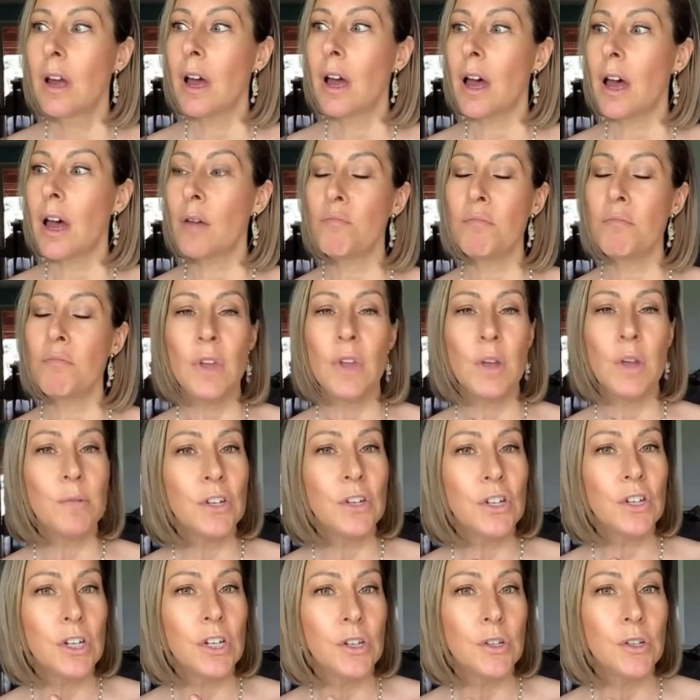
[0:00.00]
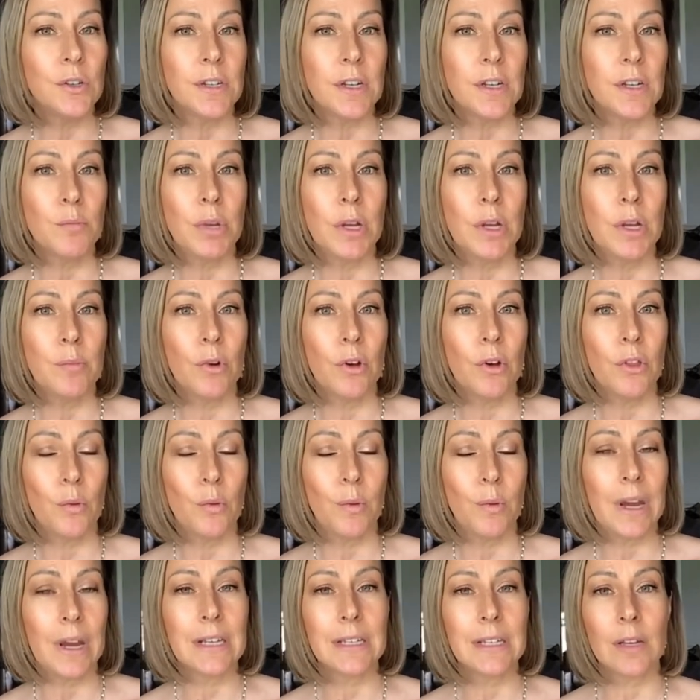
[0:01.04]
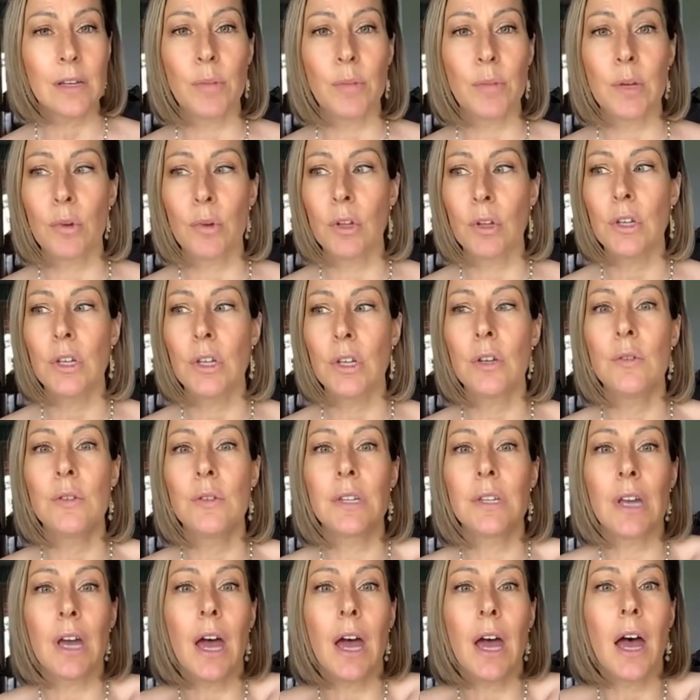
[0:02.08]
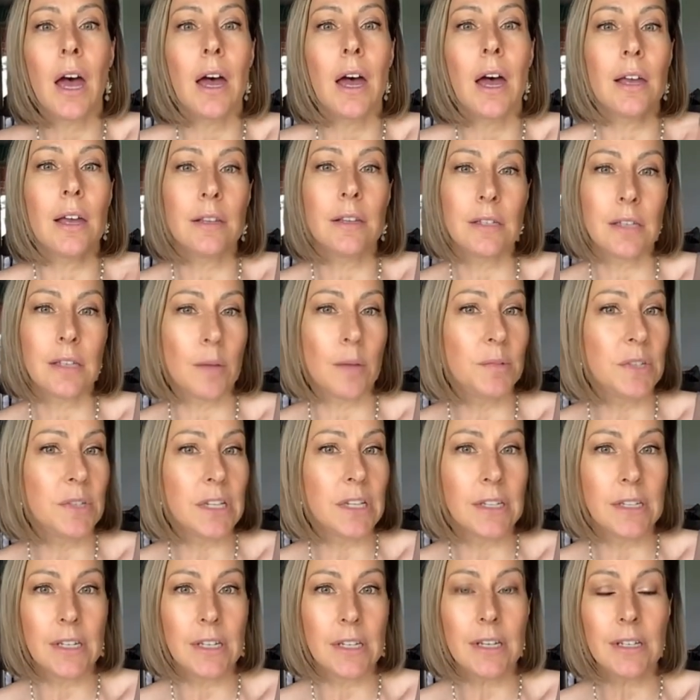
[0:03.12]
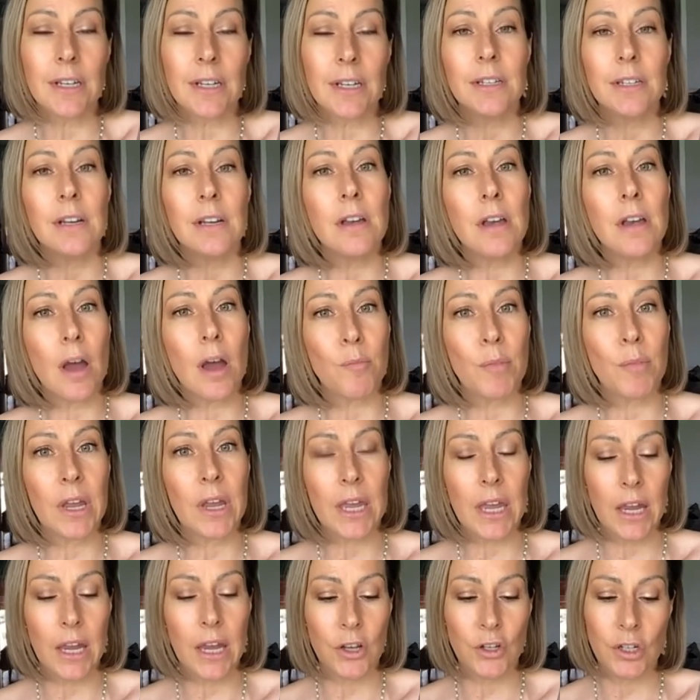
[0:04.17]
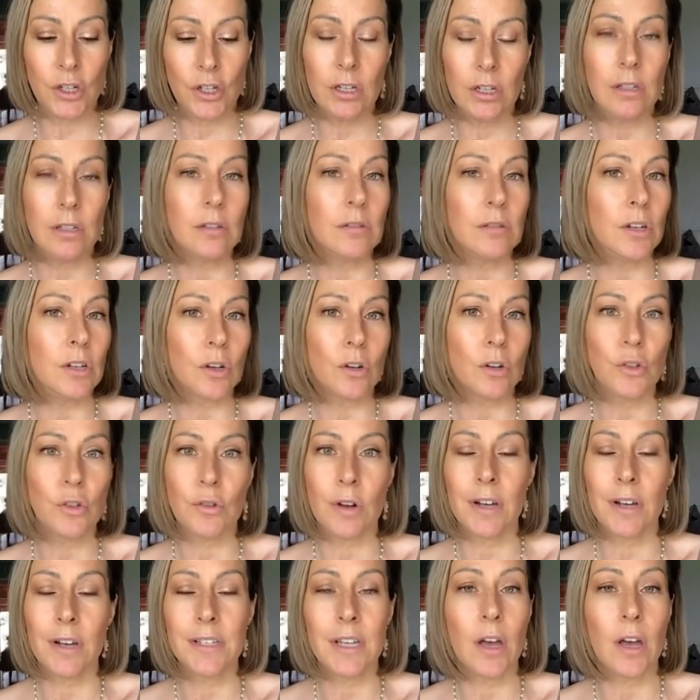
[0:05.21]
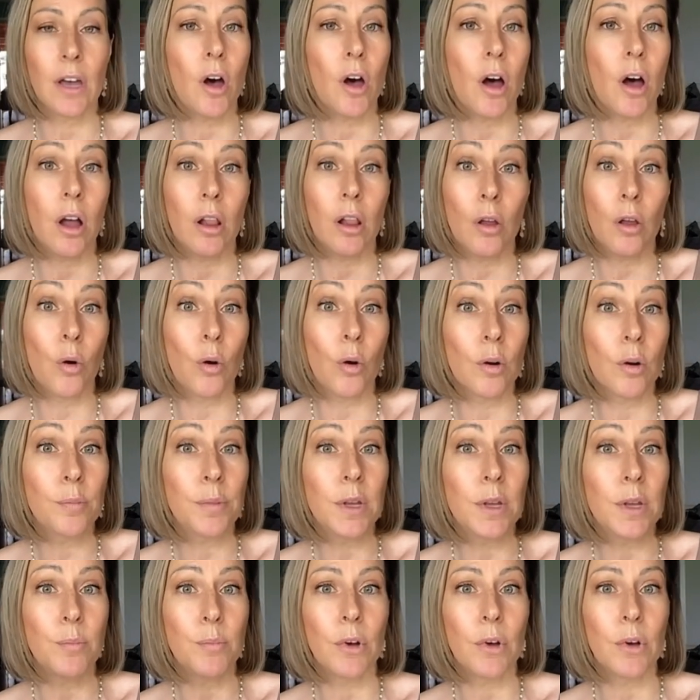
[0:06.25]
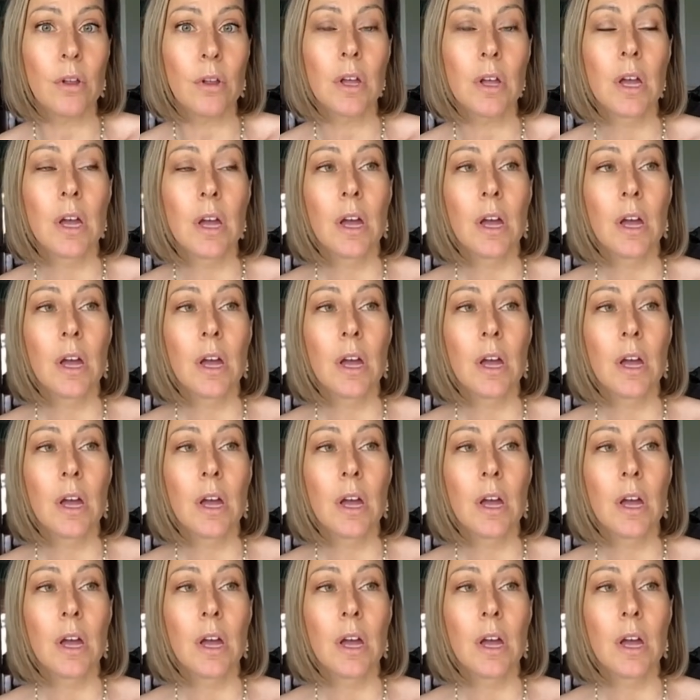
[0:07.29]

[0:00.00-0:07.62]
um, maybe she's using people the way some people use uh, substances as a numbing agent, you know, drugs, yeah. alcohol, or people.